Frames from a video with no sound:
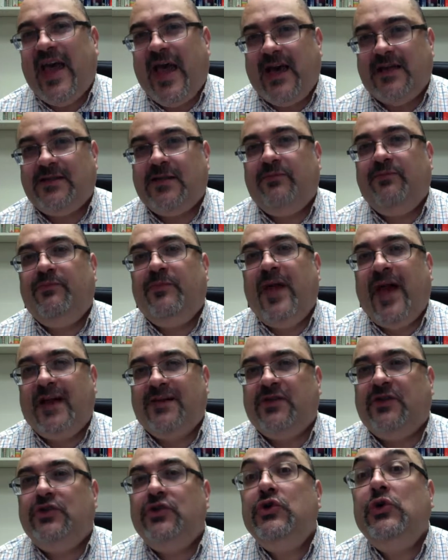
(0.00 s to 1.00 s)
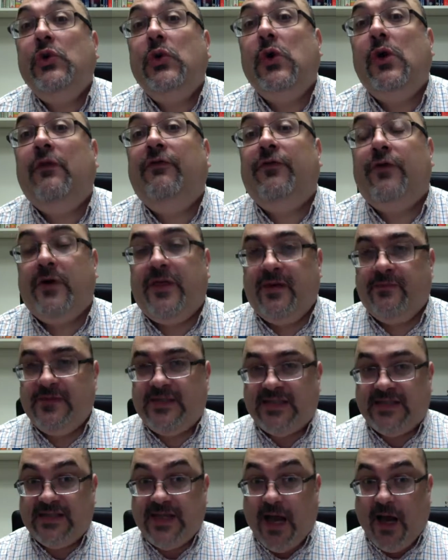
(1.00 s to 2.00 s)
as a tool for
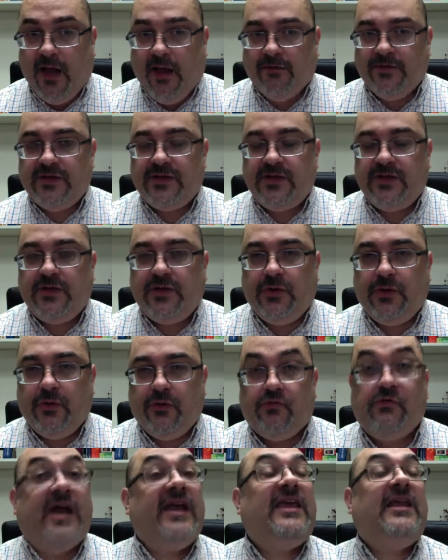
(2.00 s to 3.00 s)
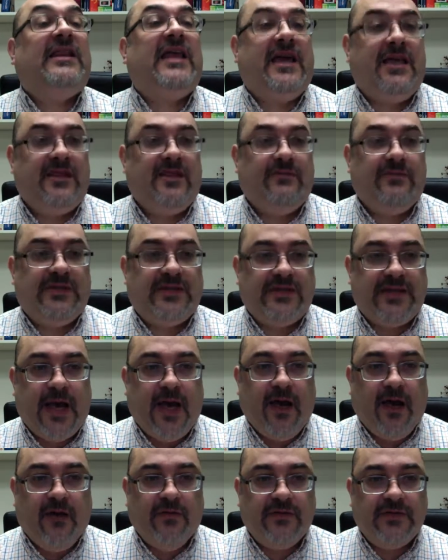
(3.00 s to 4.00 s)
themselves to regulate
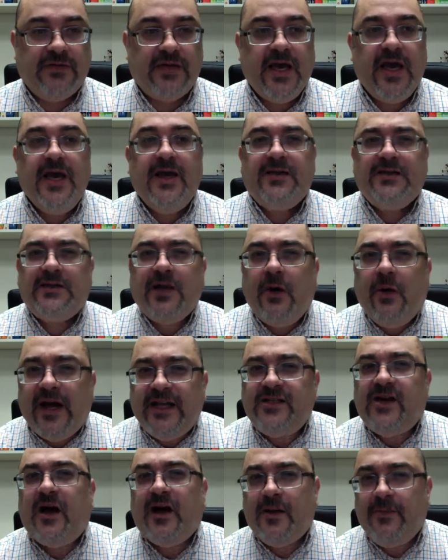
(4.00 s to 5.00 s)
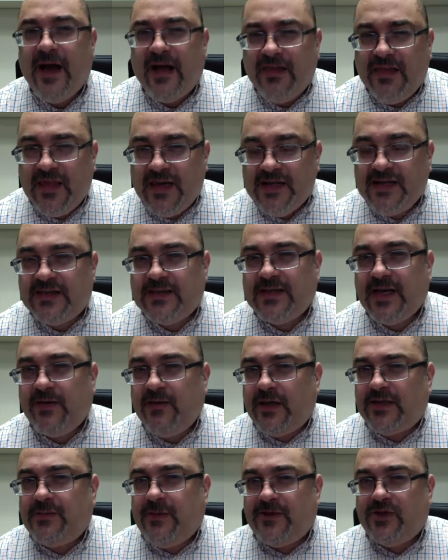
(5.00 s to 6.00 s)
themselves. So I talk about this, and
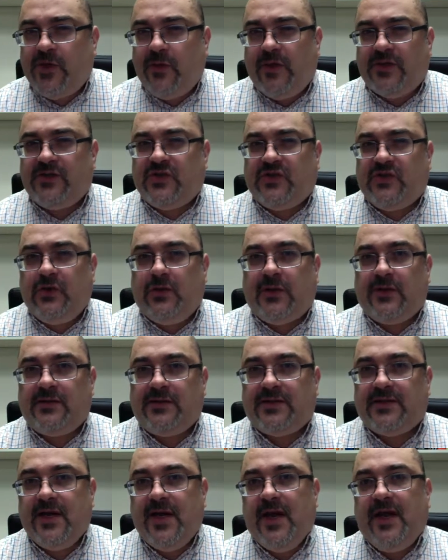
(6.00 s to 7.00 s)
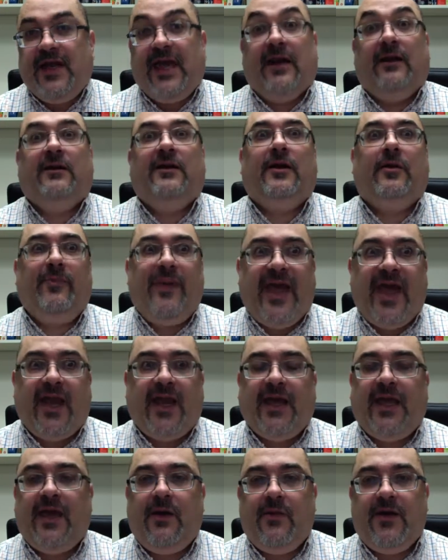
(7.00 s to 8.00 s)
especially when students get a little
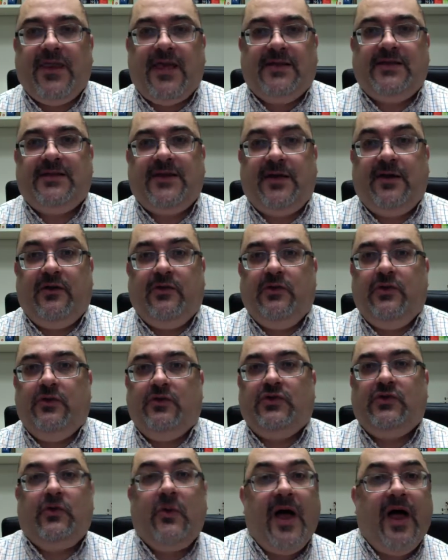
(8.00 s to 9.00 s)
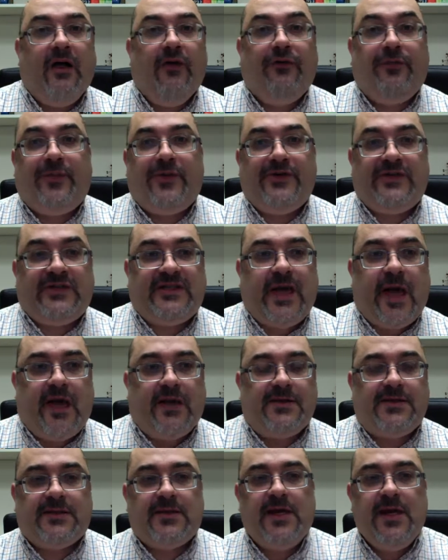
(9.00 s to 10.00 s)
panicky when they see,
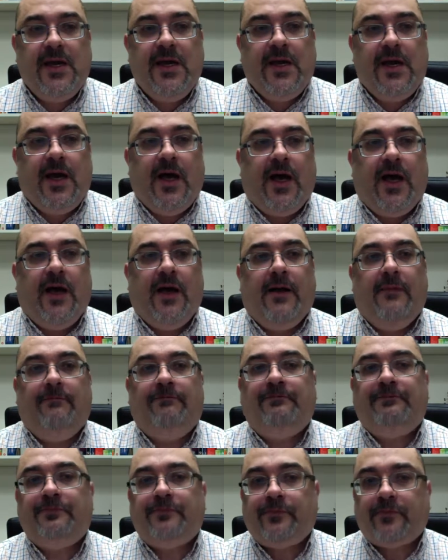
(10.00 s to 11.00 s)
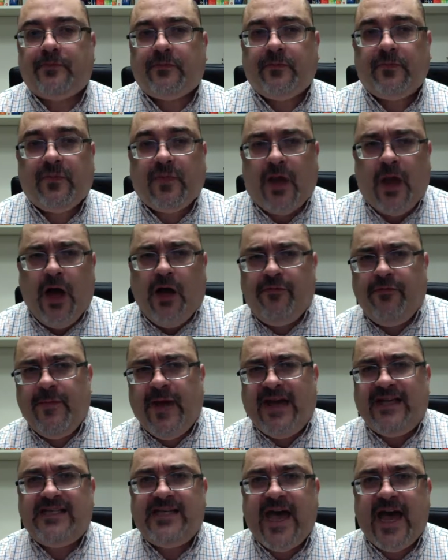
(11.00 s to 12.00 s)
12% of
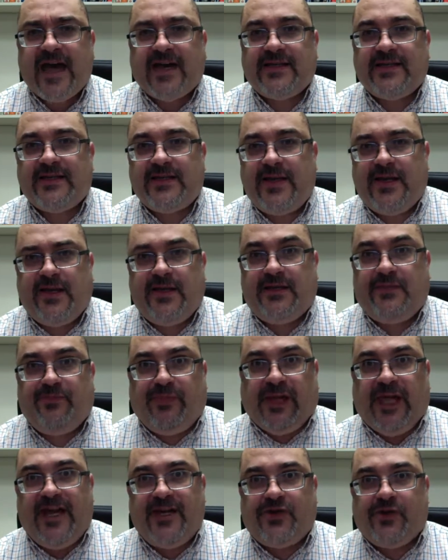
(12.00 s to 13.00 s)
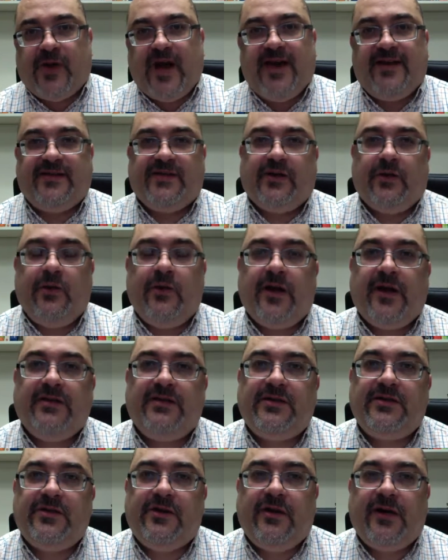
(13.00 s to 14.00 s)
my text is plagiarized according
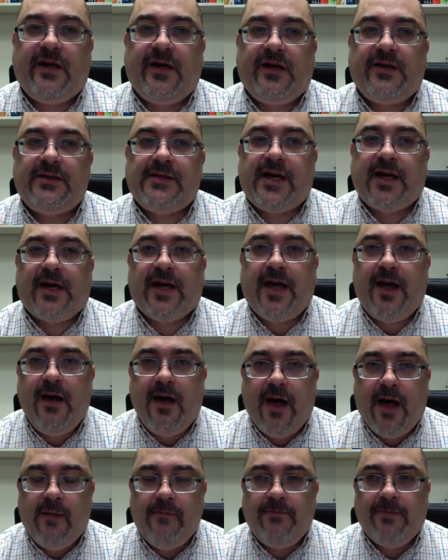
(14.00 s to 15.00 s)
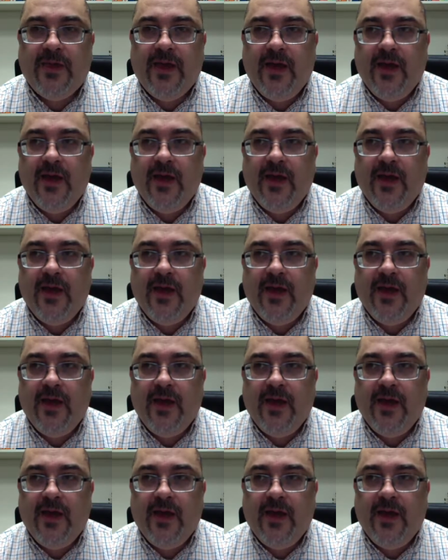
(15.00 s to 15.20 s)
to turnitin.com.